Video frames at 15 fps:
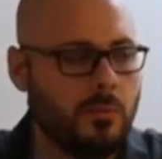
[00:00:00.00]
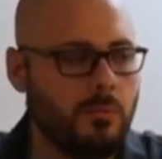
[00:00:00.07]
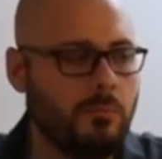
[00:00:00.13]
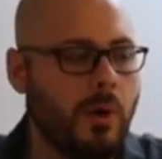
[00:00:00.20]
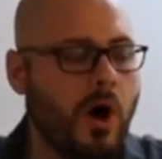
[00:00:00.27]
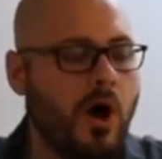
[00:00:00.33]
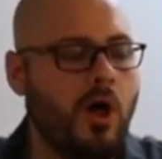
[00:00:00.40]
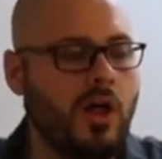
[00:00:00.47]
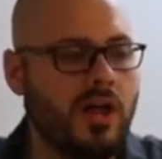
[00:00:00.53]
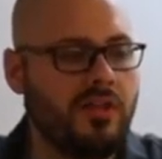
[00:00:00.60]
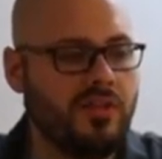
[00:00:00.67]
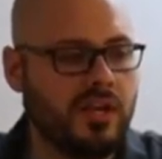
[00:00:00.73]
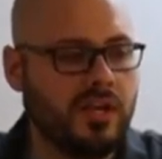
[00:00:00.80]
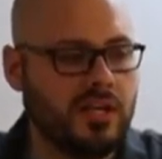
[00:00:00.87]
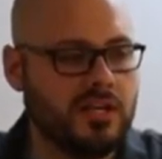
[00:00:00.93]
Paul, I
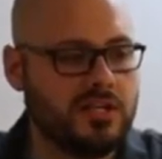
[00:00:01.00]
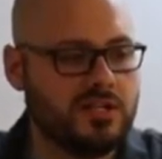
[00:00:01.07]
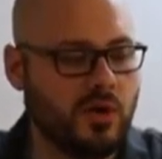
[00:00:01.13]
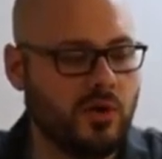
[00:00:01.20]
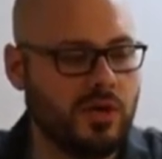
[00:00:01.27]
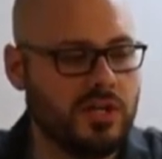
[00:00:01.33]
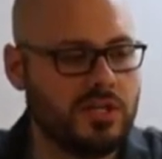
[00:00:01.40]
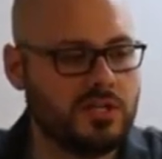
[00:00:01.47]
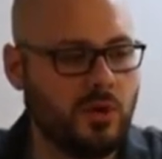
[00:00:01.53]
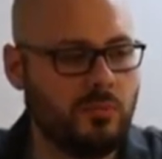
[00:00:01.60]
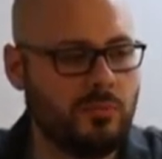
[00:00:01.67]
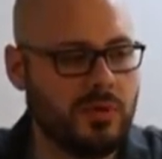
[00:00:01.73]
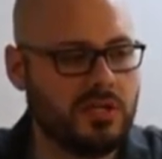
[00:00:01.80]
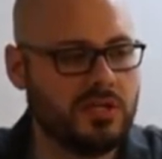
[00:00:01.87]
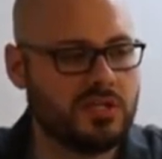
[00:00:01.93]
think, in his own in his
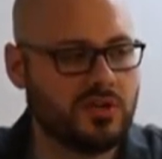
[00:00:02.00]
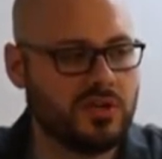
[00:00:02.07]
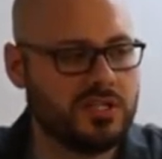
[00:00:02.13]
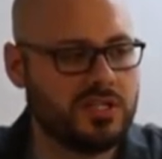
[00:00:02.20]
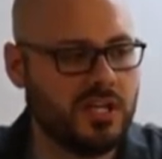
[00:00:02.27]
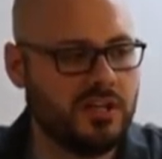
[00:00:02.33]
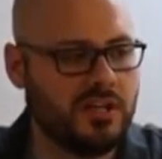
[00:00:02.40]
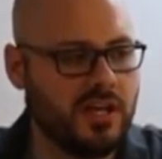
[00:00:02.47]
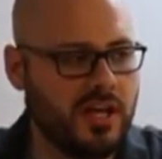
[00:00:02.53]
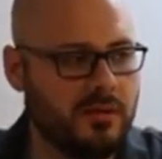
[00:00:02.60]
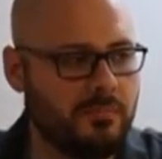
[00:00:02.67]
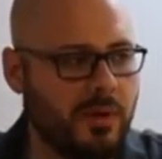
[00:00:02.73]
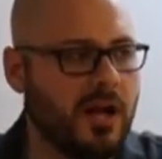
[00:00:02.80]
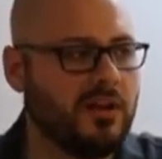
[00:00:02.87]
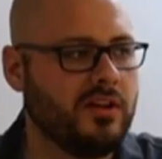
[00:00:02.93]
own ministry, said
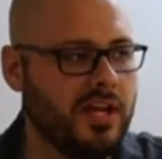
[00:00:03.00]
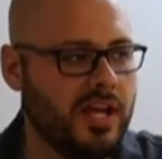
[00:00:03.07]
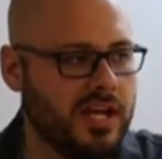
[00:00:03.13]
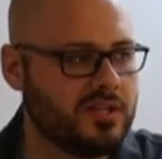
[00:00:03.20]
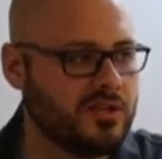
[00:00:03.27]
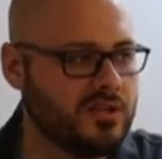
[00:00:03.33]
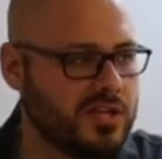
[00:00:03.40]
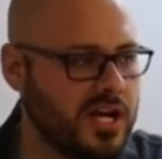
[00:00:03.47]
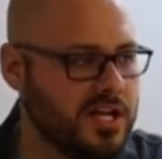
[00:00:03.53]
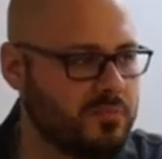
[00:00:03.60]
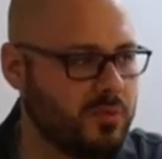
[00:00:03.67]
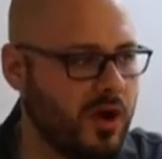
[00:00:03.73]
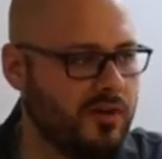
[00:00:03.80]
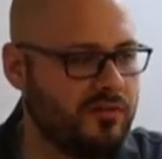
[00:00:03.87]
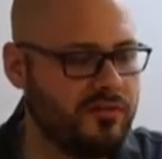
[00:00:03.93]
that bodily exercise
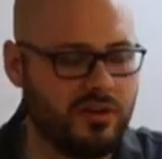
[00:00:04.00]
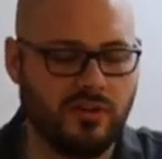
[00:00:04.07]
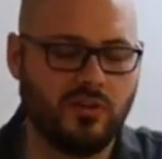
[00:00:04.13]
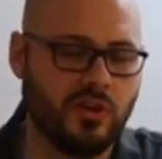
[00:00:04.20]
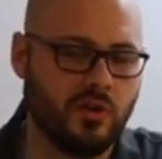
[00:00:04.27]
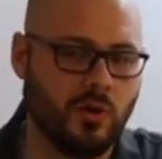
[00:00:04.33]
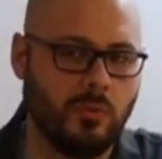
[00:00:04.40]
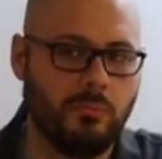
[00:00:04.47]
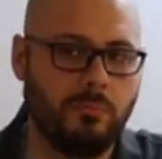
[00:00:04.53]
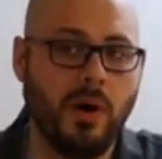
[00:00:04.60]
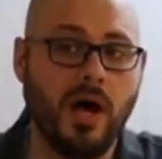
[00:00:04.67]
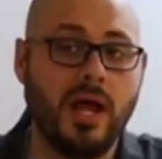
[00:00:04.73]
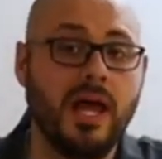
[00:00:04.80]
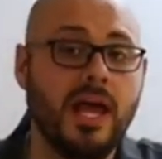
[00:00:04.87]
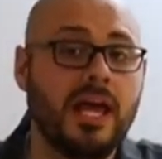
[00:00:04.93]
profiteth little,
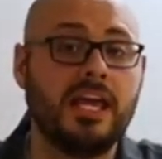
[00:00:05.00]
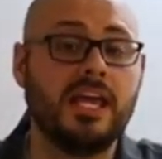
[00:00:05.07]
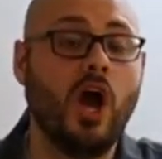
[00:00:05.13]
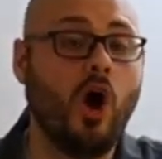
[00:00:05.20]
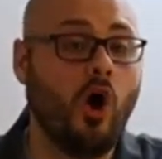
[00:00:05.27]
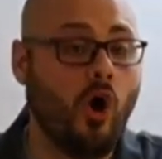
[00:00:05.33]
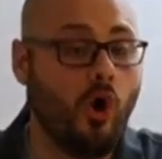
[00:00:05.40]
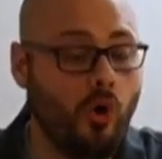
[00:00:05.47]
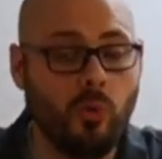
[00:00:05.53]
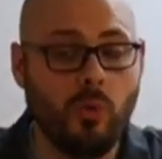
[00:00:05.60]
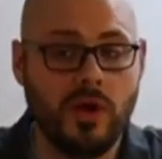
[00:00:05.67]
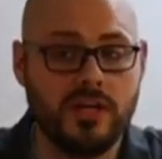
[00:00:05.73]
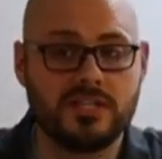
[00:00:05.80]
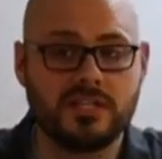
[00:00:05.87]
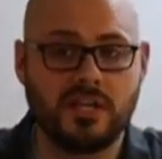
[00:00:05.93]
but he
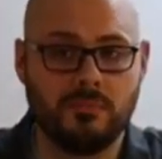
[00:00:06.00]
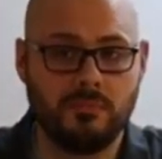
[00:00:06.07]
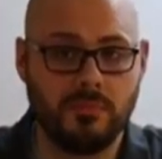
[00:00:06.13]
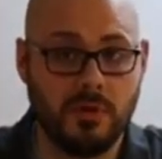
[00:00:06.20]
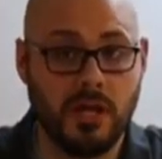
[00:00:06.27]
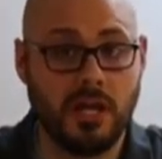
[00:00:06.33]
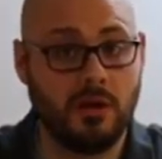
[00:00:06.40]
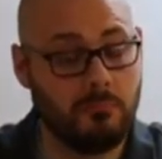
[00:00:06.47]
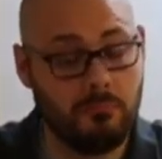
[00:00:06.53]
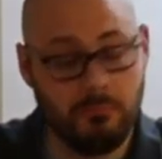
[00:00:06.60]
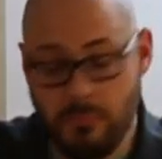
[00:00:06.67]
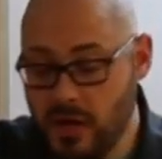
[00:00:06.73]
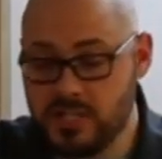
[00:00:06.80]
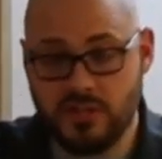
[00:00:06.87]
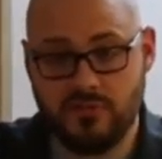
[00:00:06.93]
always, com- in a
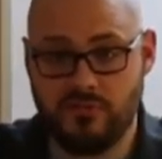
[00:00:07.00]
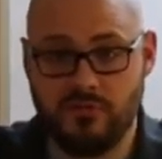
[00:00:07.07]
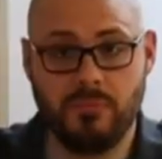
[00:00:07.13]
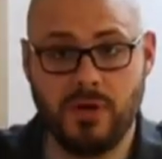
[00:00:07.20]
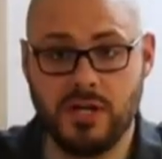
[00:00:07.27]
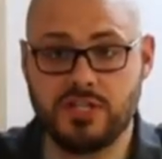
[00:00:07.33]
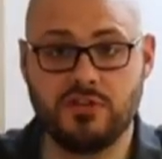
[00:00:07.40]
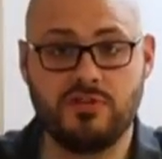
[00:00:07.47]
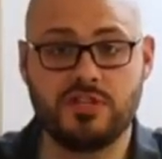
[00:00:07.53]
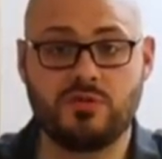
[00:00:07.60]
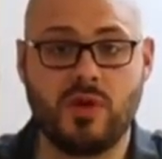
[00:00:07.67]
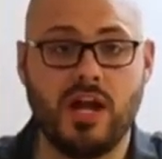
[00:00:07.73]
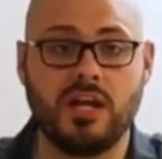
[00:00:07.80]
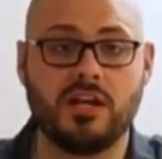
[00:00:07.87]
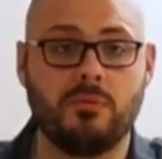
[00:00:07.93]
much of much of his
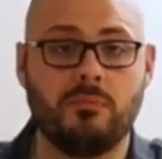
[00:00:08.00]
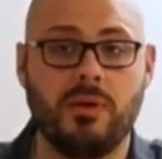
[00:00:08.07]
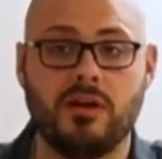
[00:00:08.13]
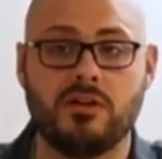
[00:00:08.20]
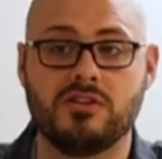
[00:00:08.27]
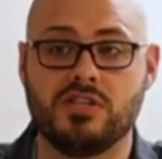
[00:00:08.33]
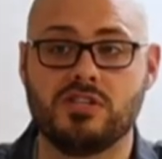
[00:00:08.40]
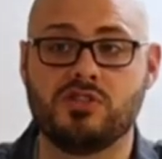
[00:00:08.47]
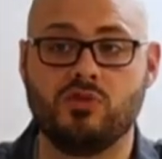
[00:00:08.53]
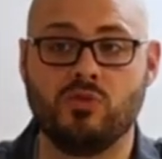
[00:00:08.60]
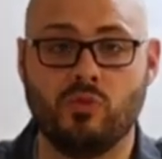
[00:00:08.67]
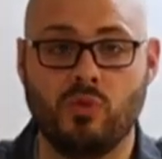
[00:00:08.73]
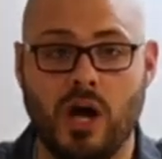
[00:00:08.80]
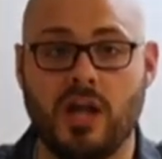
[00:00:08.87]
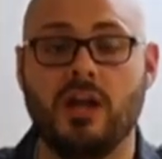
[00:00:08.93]
writing, compares us to
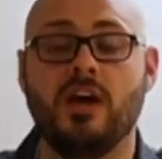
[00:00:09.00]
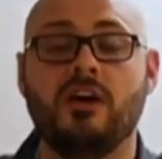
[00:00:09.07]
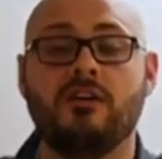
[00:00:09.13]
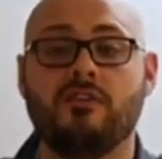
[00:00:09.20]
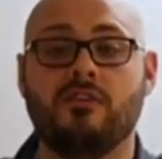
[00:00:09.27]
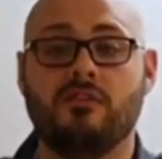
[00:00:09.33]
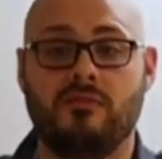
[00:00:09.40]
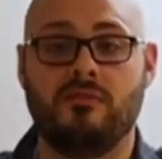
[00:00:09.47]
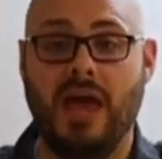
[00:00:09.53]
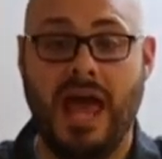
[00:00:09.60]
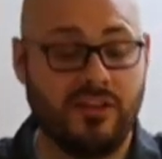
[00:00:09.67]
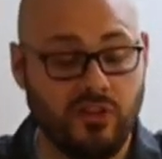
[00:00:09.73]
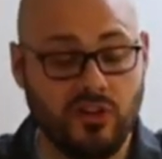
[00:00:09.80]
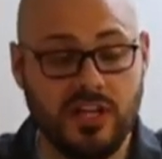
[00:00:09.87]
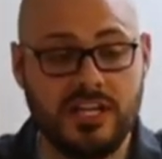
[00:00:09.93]
what?
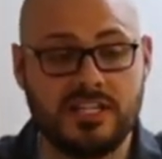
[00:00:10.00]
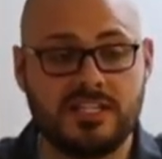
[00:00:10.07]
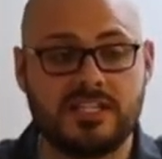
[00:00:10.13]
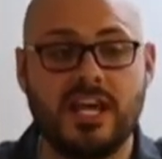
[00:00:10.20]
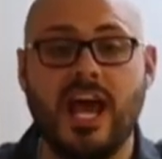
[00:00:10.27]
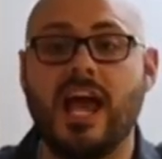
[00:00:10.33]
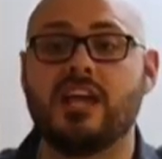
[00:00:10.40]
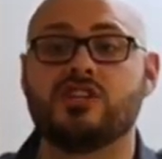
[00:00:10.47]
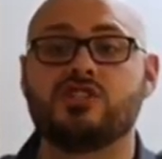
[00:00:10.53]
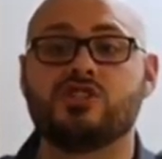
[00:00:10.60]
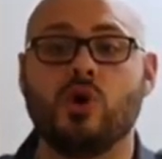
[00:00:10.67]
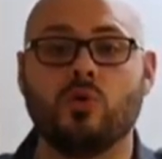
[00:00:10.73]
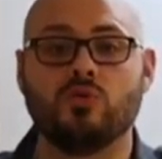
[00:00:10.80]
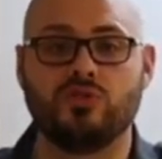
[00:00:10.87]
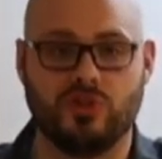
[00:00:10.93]
Athletes right. and
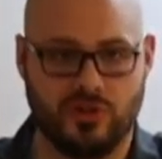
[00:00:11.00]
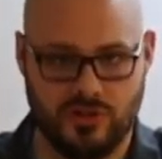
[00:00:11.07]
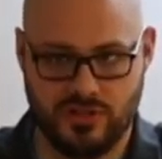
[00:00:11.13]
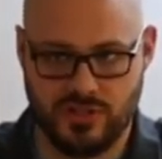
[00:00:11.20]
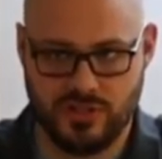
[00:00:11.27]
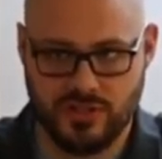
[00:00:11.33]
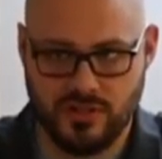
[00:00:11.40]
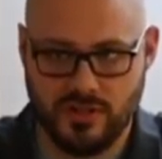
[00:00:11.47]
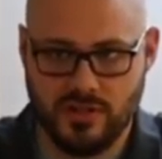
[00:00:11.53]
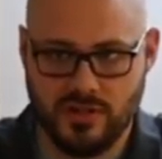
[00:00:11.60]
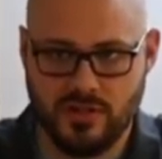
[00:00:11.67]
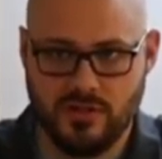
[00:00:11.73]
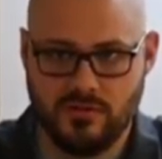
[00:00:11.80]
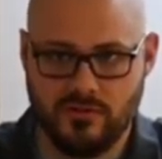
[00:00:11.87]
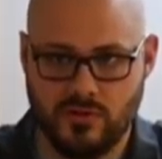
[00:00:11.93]
soldiers. Right.
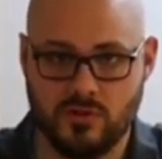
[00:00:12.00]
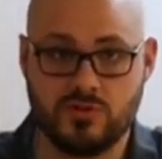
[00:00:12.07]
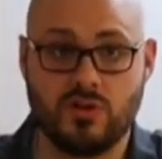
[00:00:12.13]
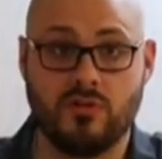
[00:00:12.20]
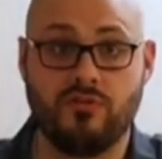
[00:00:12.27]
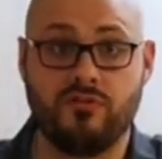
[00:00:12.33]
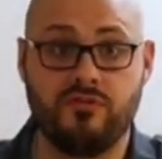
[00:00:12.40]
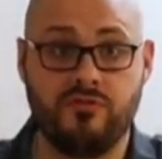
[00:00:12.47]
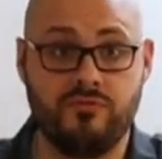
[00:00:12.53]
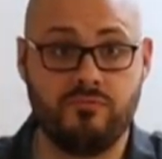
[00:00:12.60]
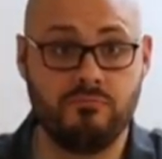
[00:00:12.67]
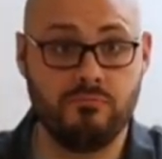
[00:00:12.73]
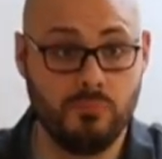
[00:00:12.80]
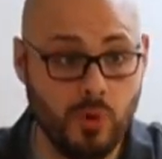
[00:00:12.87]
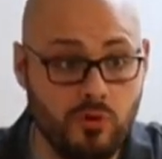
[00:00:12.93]
Those are f-
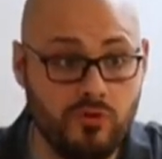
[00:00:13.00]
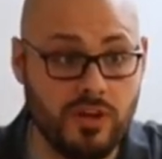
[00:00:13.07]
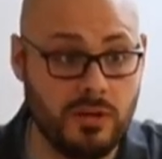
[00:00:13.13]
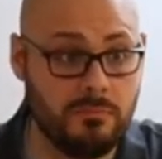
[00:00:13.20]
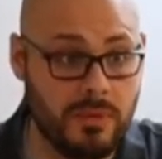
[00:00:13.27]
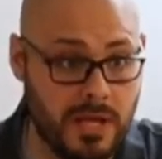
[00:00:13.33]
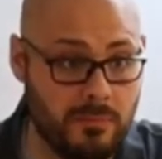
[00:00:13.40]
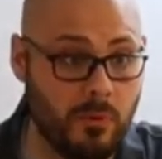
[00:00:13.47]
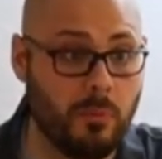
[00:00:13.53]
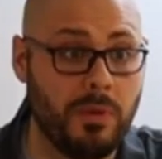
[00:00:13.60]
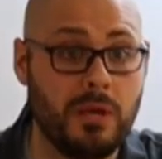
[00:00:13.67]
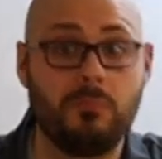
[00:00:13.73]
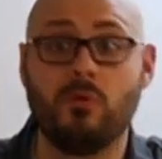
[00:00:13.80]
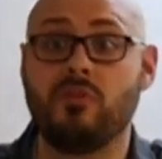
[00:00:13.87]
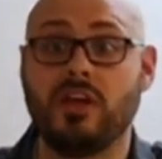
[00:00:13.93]
moving people,
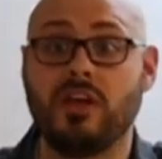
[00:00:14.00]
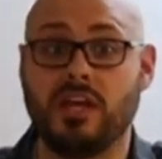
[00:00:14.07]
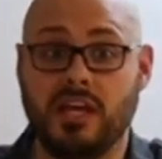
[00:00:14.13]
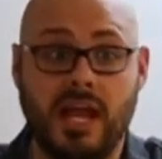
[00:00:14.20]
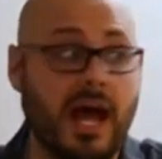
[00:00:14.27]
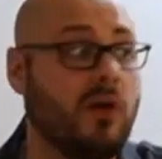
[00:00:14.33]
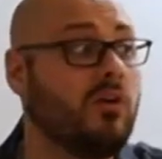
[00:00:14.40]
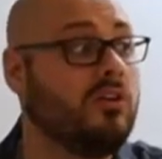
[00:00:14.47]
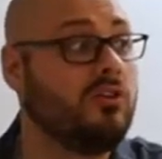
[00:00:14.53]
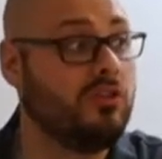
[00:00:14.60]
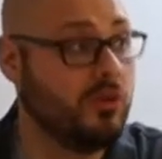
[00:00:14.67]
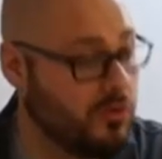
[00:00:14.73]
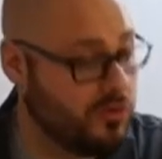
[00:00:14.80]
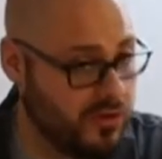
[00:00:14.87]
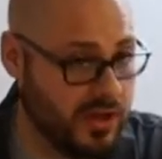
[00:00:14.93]
people that get out and
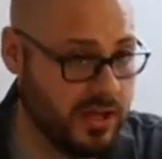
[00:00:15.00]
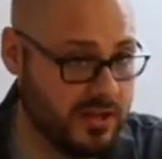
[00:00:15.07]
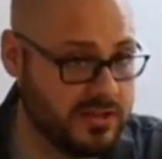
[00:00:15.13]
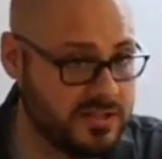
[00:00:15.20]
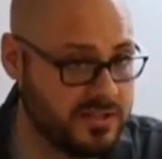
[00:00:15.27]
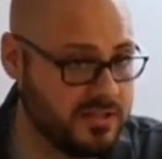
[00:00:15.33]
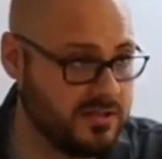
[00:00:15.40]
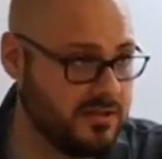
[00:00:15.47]
do things.